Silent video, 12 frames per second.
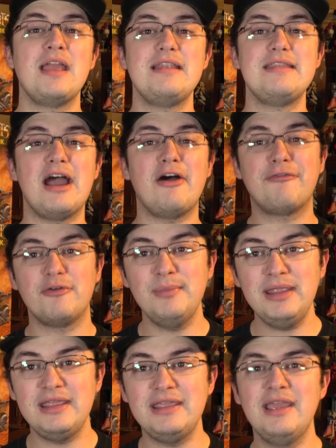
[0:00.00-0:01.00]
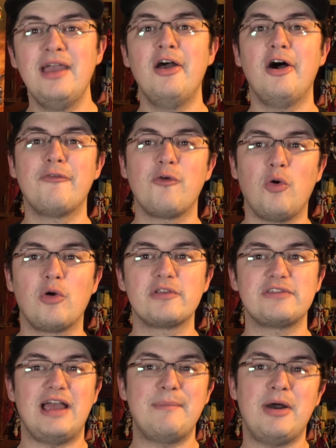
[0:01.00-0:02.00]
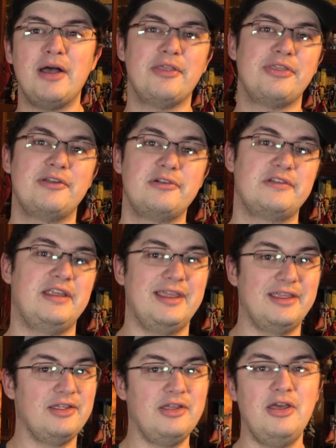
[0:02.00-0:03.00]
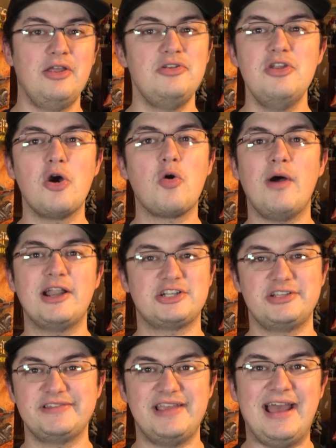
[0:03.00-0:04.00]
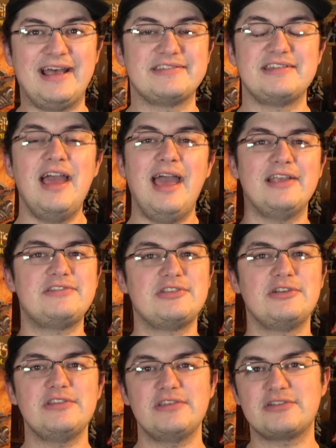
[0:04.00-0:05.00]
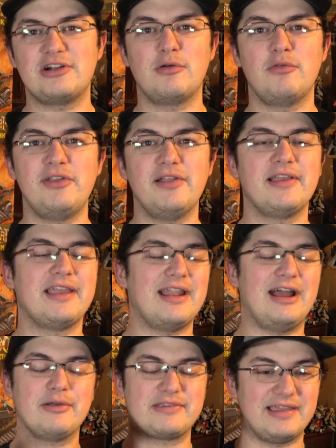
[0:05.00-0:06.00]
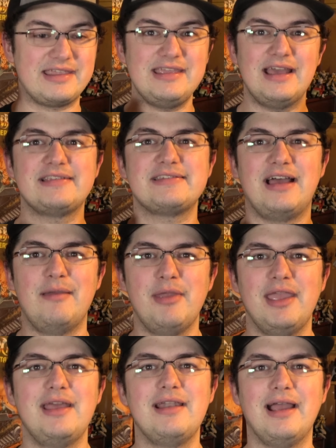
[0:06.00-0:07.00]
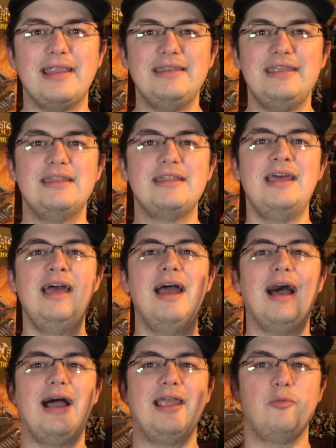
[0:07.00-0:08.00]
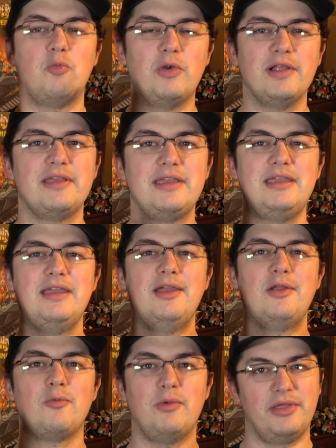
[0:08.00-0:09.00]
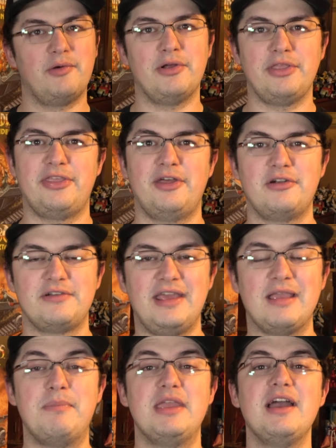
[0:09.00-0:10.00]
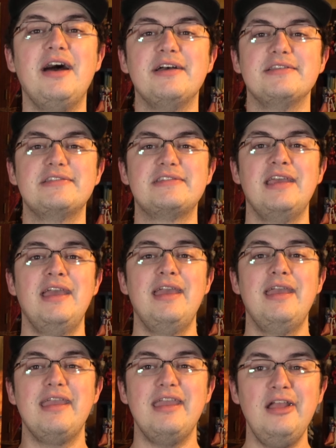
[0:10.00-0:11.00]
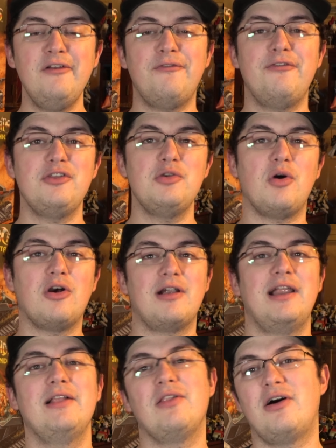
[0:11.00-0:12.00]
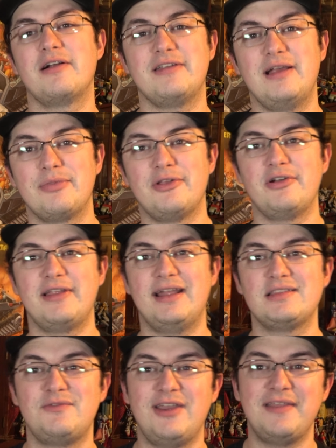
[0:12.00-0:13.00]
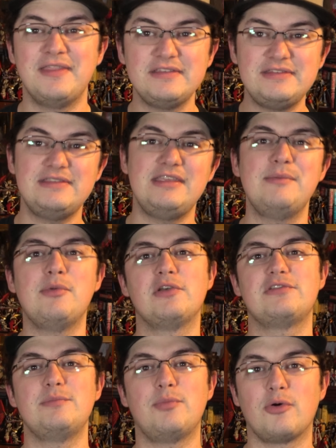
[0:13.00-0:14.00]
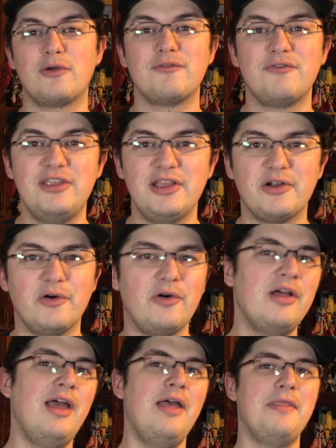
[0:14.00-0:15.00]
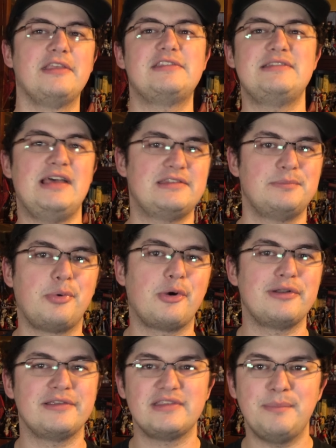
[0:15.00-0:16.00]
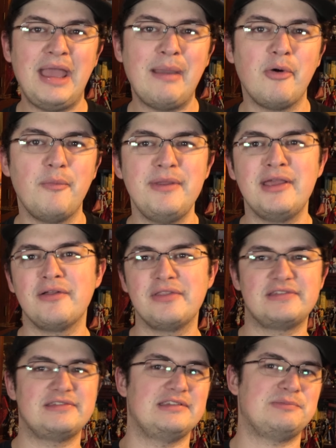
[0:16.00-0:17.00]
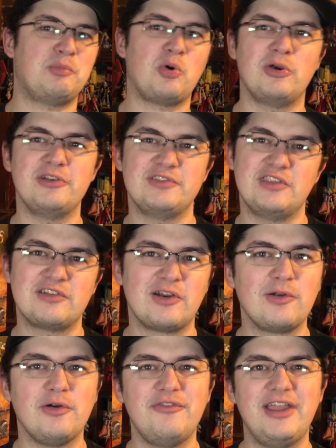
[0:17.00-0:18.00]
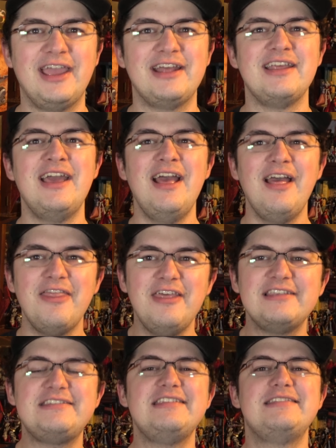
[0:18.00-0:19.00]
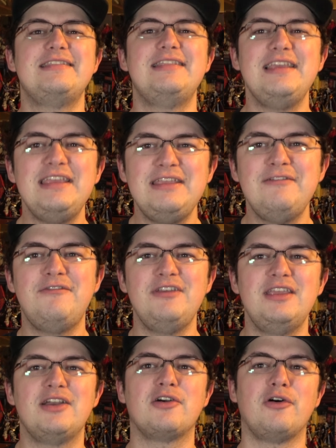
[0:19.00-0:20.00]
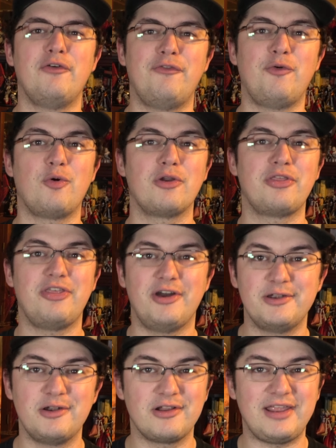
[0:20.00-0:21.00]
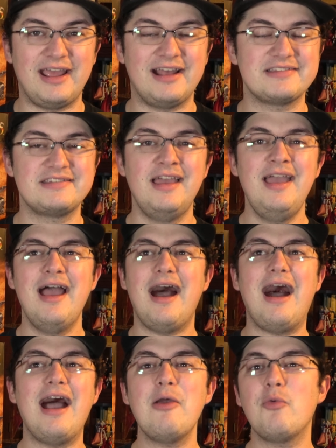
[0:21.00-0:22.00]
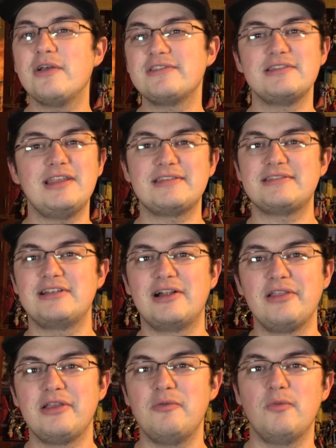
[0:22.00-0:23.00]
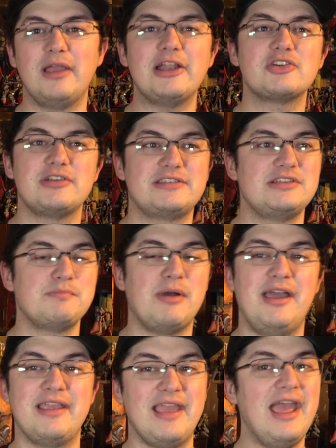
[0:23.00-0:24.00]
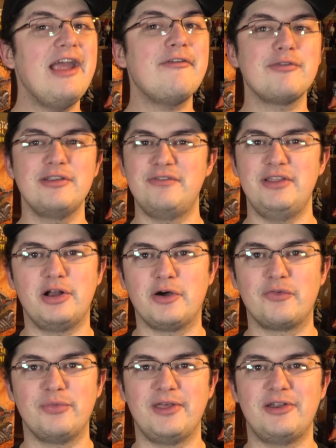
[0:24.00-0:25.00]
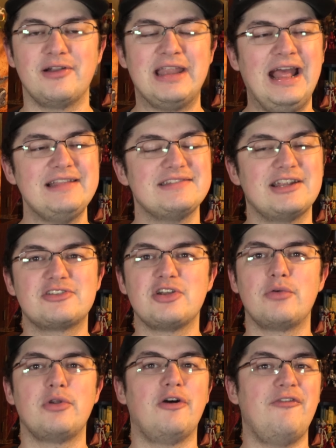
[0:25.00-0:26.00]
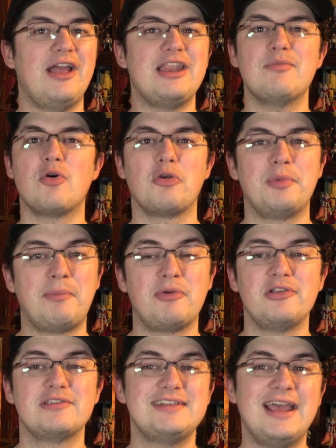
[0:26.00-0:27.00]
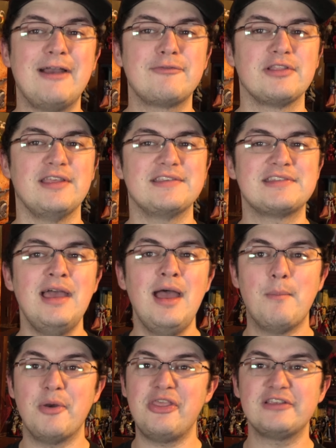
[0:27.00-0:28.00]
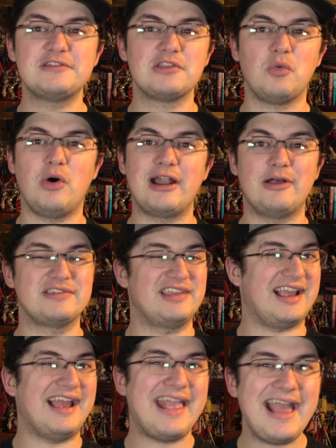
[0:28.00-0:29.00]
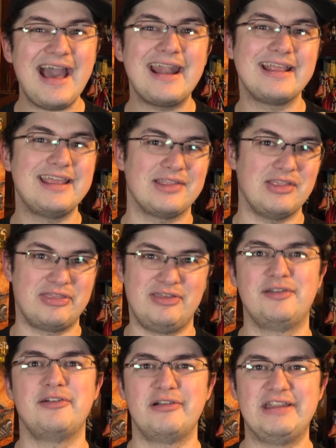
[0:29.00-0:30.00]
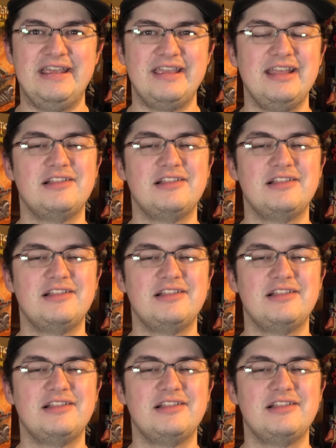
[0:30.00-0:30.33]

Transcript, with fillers: Now for me, of course, I bought the Thunder Tank. No questions asked. As soon as they start revealing it, I was like, yes, I'm in, I need it. I really, really want the Thunder Tank. Because if you are a longtime Thundercats fan, this is the most important vehicle. This is as important as the Batmobile. This is as important as the Turtle Van. This is the vehicle for Thundercats. I wasn't necessarily interested in buying every vehicle from Thundercats, and I don't know if any more will be produced after this, but this is the one I was like, I gotta get the Thunder Tank.